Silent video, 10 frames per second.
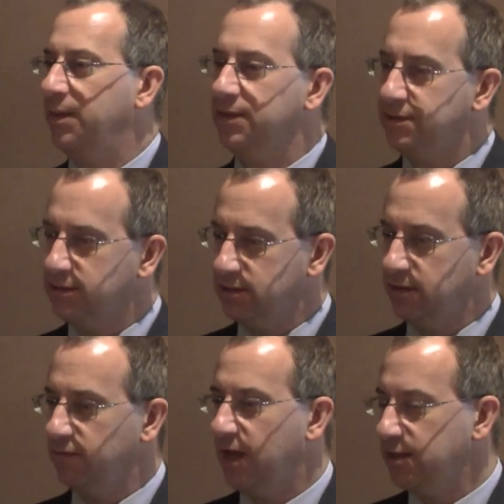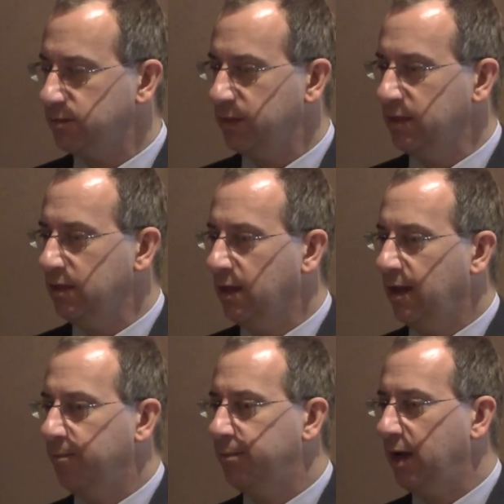this is an investment,
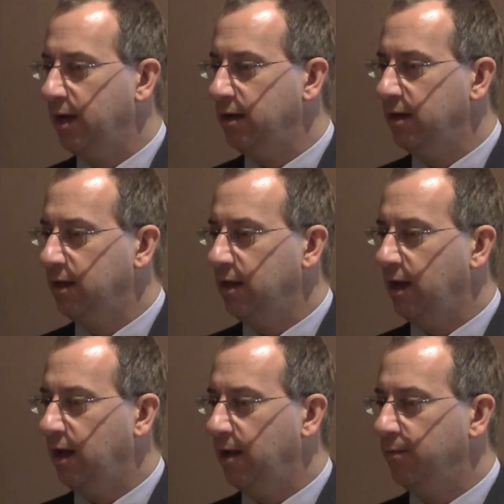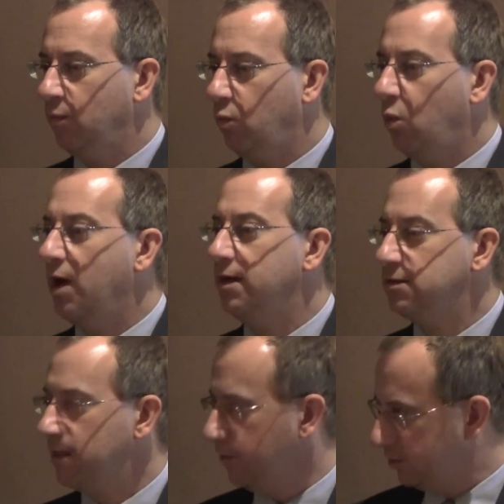but what
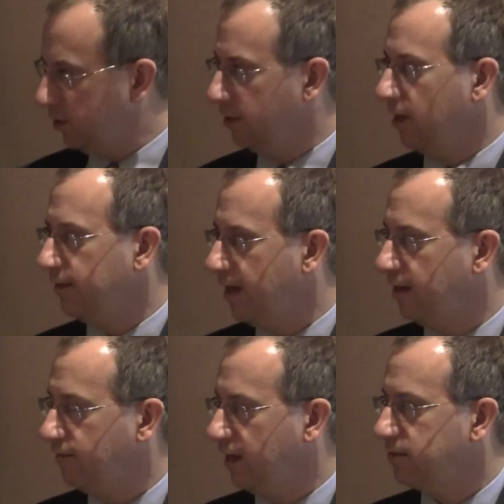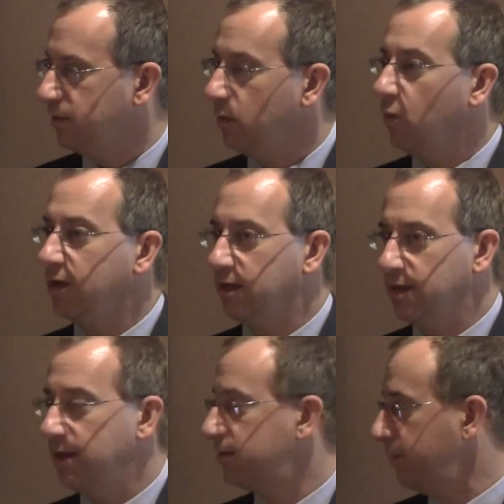is the return on that investment, and what can
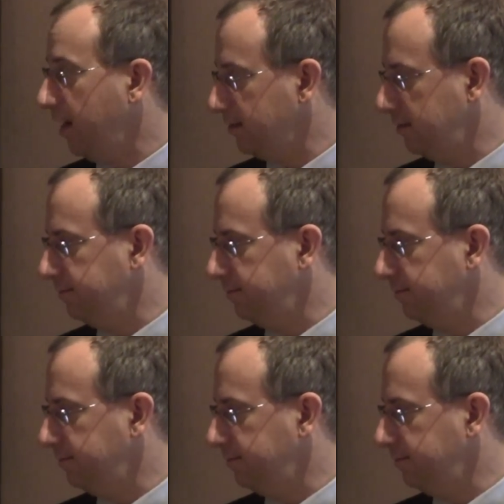they expect?